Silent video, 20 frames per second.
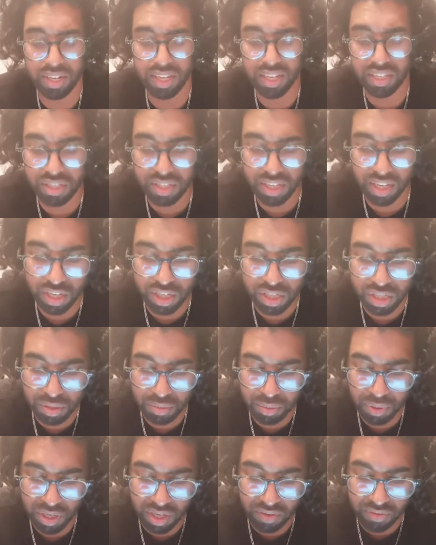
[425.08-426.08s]
the next stage,
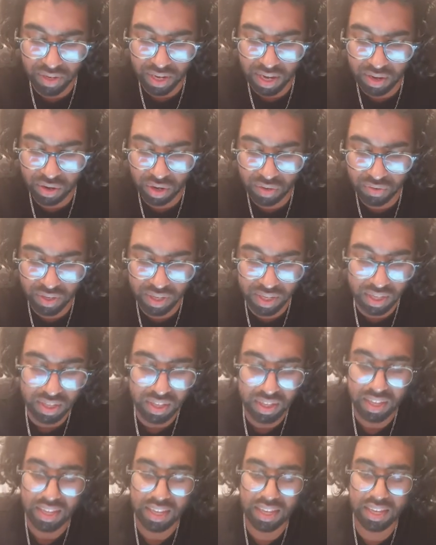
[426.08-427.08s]
going to put another arrow over
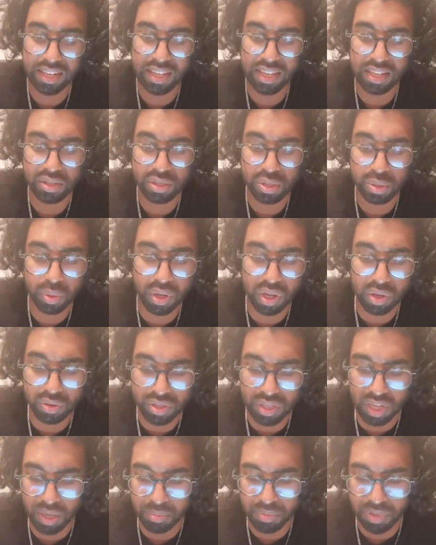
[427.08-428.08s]
here. It then
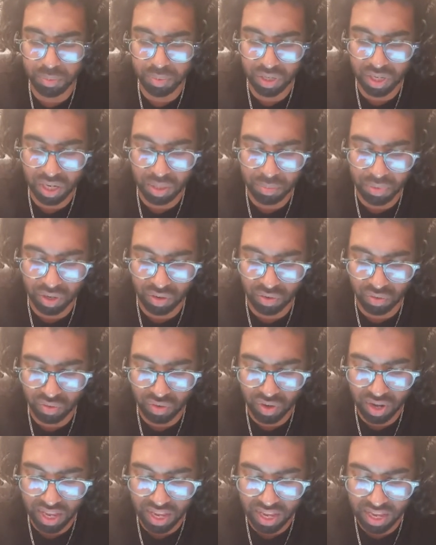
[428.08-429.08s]
swells up to become a
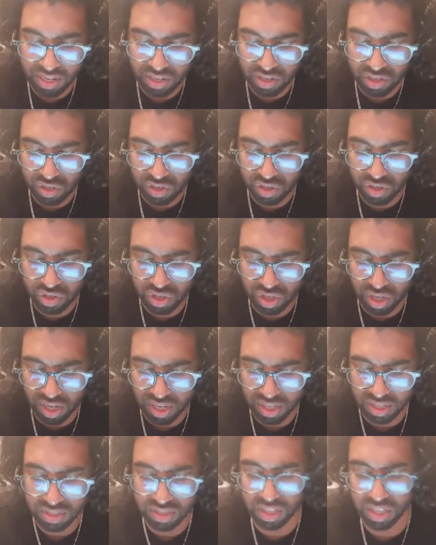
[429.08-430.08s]
red
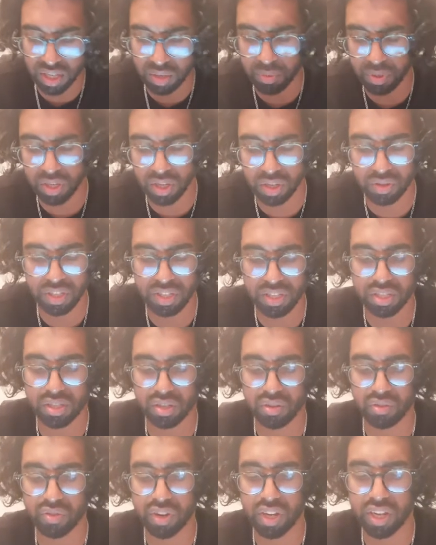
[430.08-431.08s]
giant. So here we go. This is
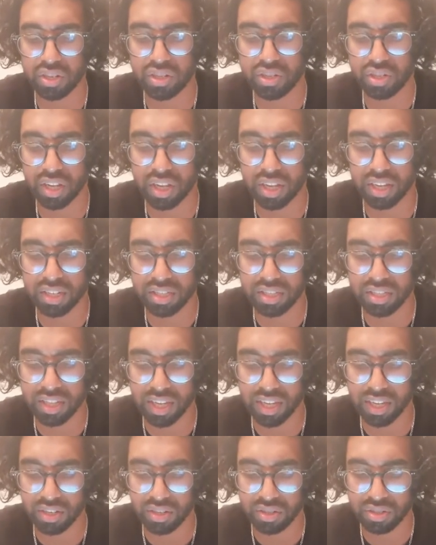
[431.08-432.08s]
the red giant
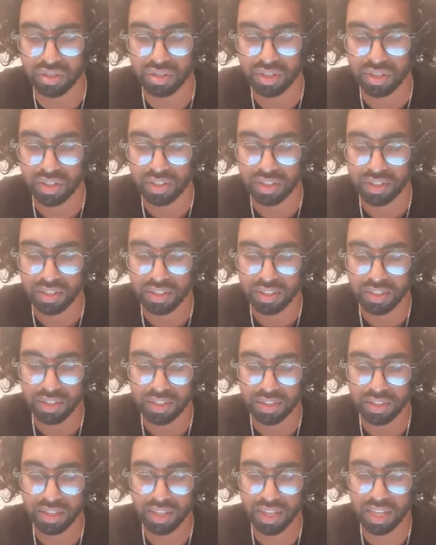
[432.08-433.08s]
stage.
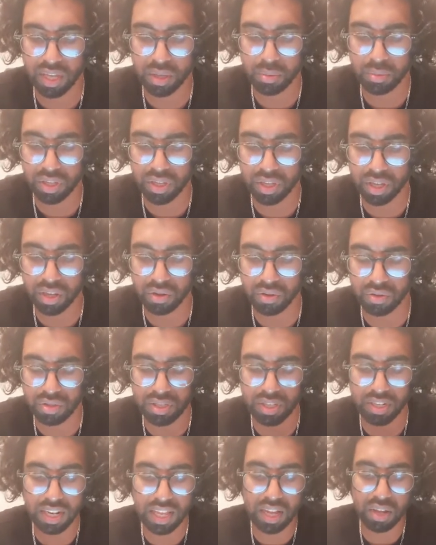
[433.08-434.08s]
There we go.
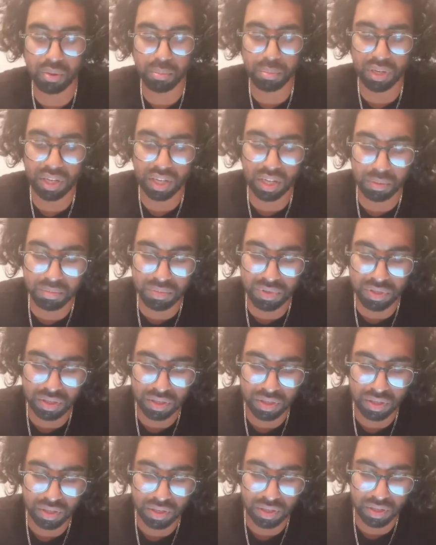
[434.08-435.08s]
So now it
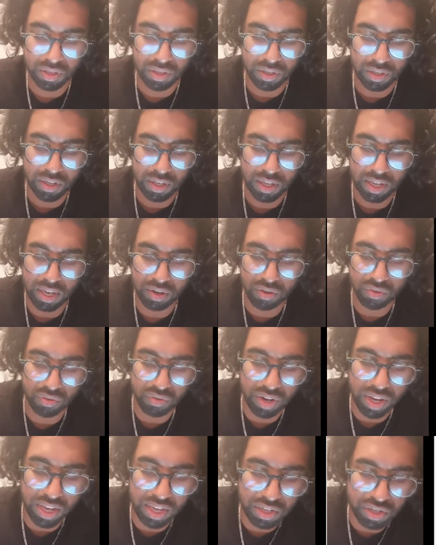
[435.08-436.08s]
becomes a
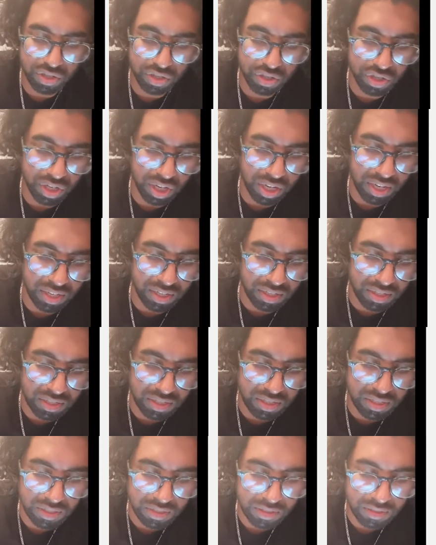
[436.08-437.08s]
red
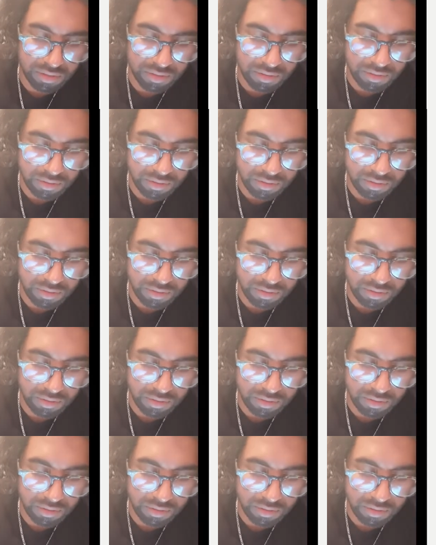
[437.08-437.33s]
giant.